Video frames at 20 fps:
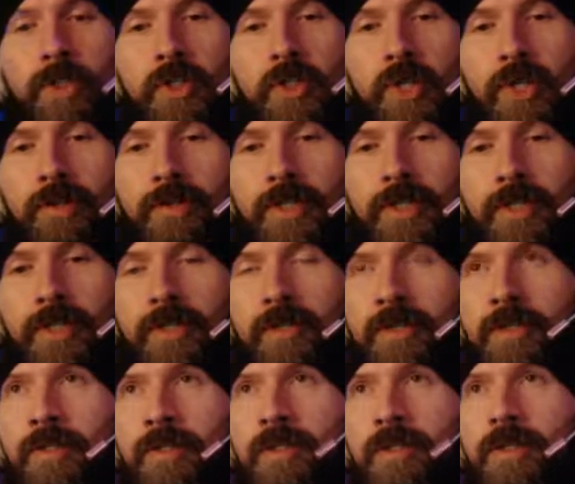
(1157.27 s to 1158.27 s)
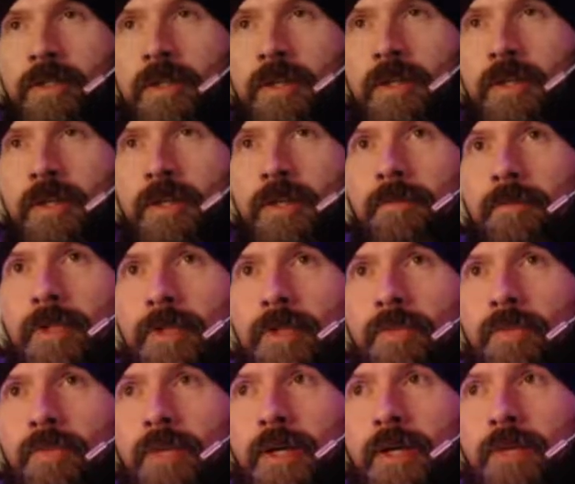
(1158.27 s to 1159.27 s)
channeling
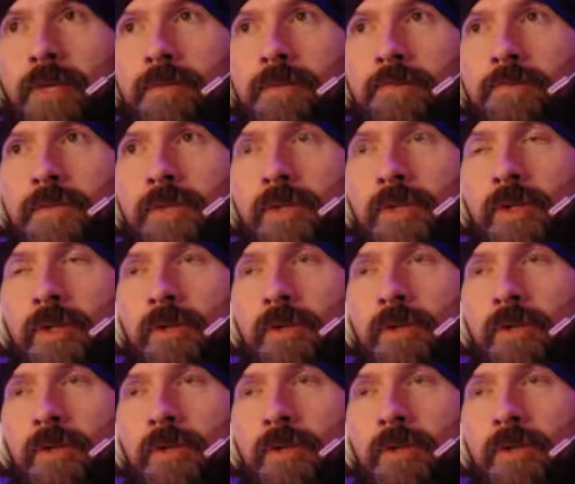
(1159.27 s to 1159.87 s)
as well. So